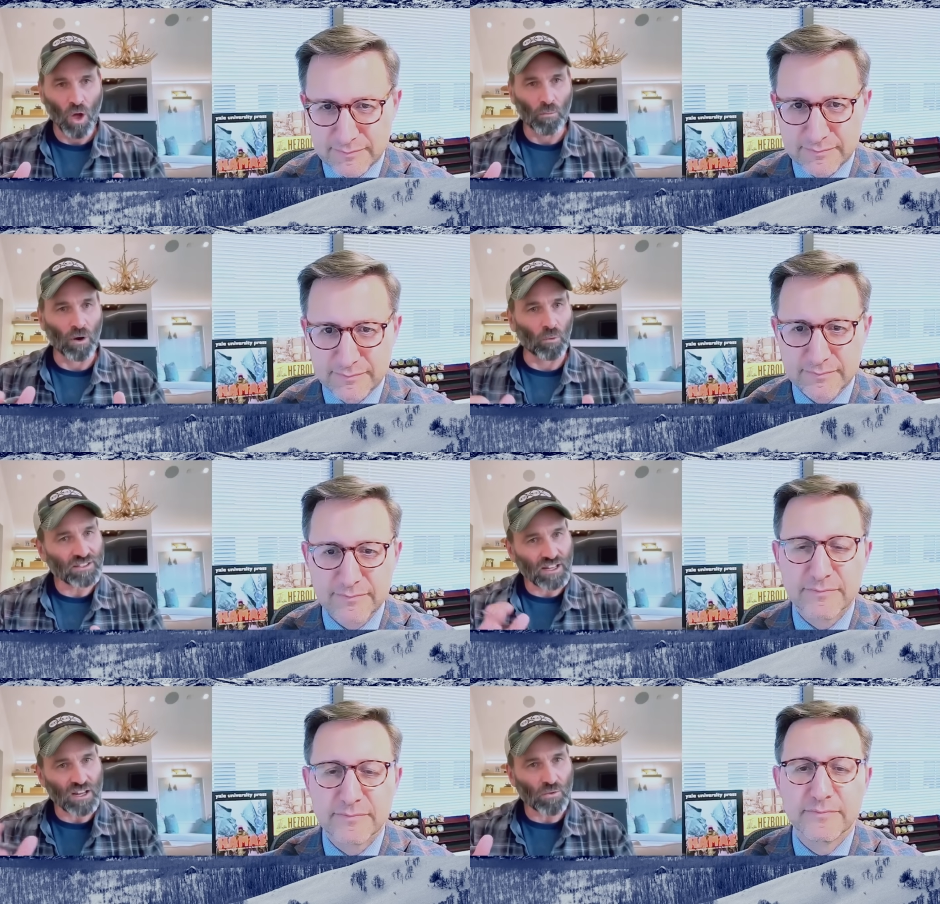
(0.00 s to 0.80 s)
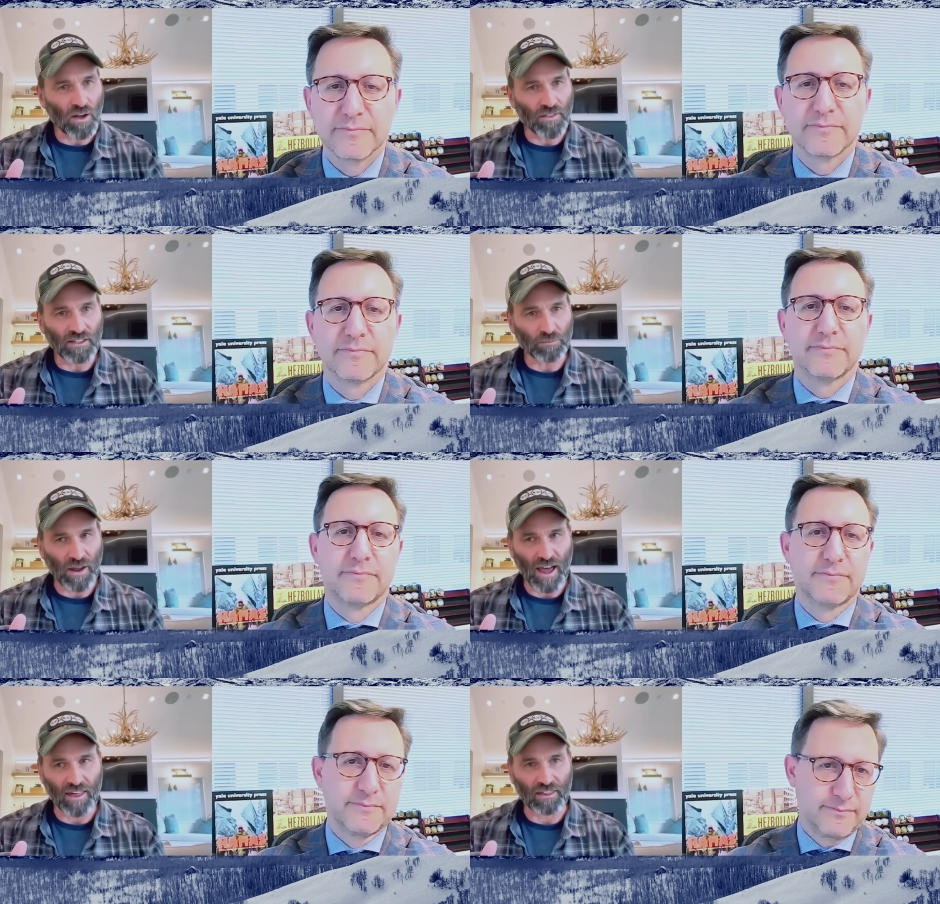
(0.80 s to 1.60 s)
Speaker 1: But what set you on this
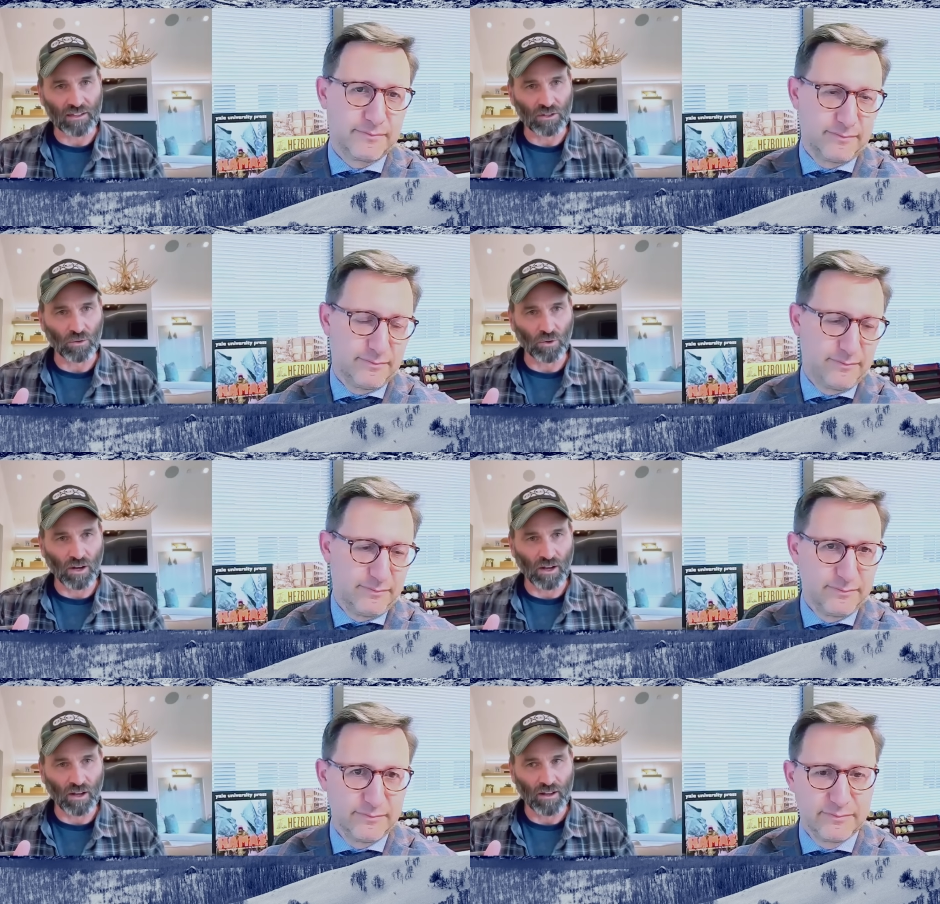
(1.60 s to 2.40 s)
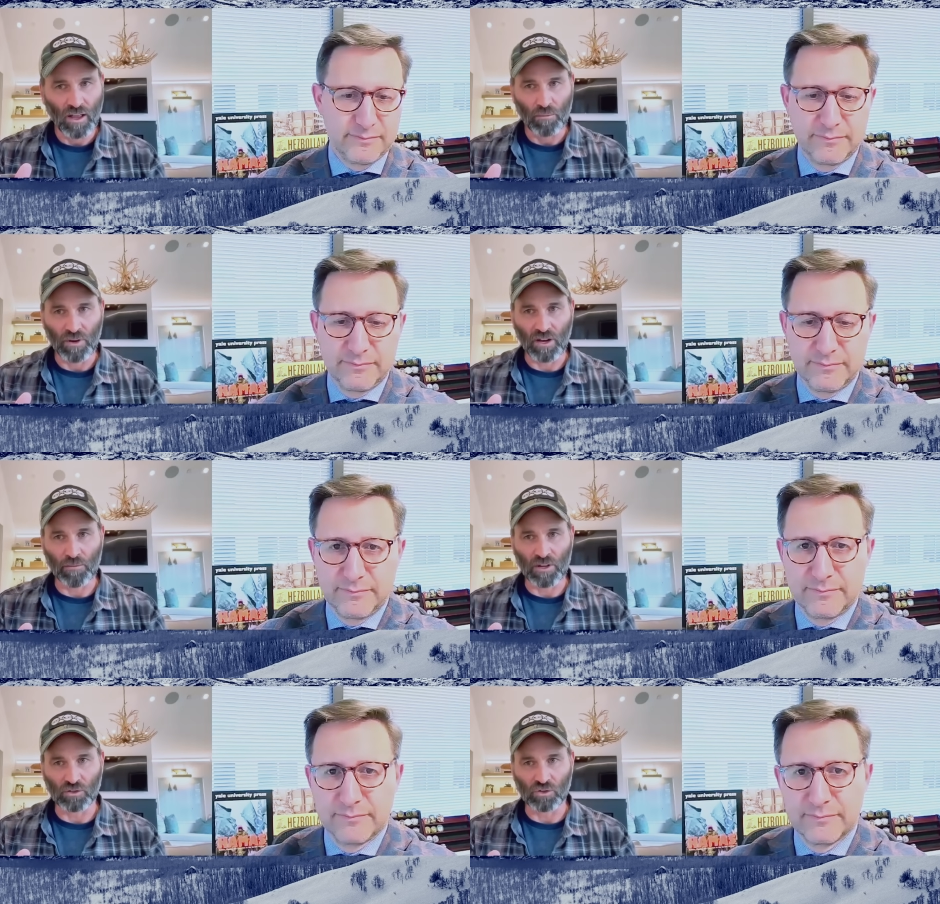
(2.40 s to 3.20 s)
path to uh,
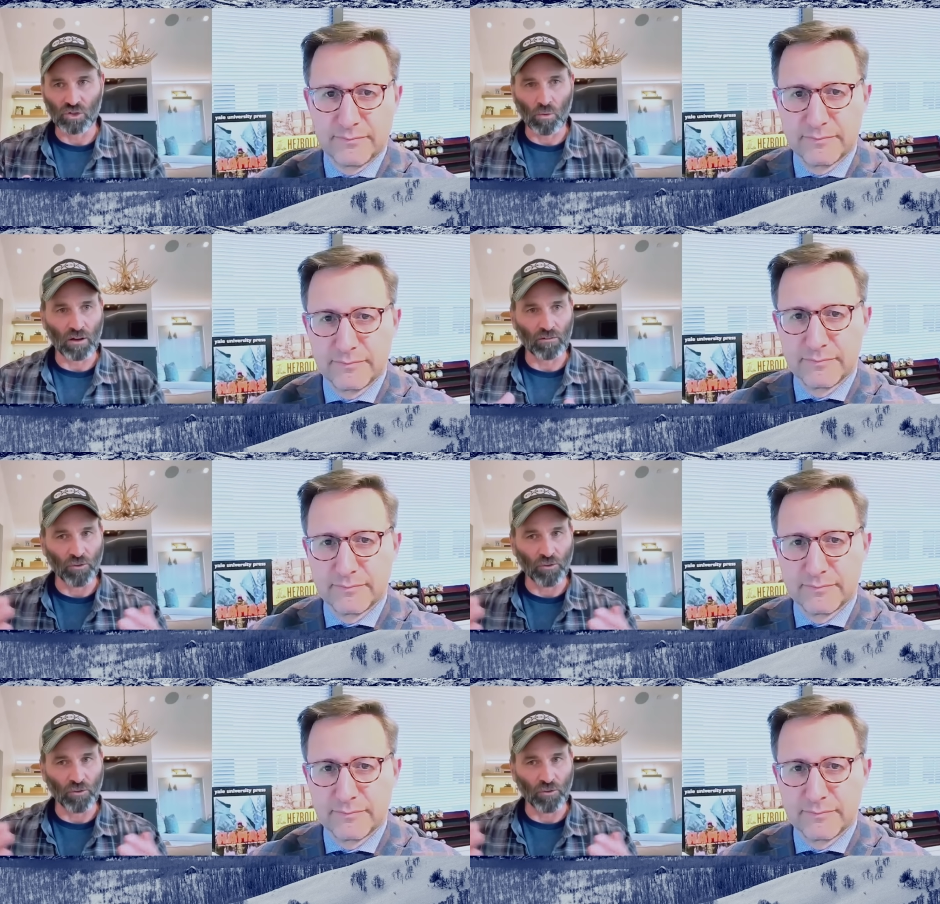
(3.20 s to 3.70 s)
becoming so well